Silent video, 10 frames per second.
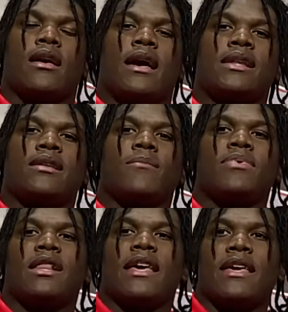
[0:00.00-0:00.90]
I didn't
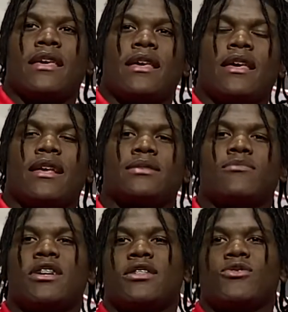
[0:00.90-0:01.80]
play as
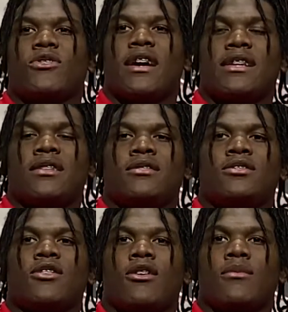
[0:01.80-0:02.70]
much or I didn't
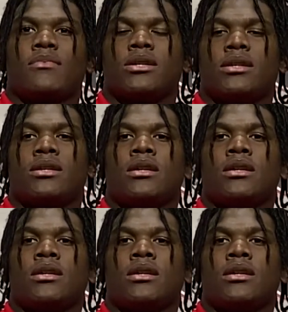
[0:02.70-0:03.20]
start, but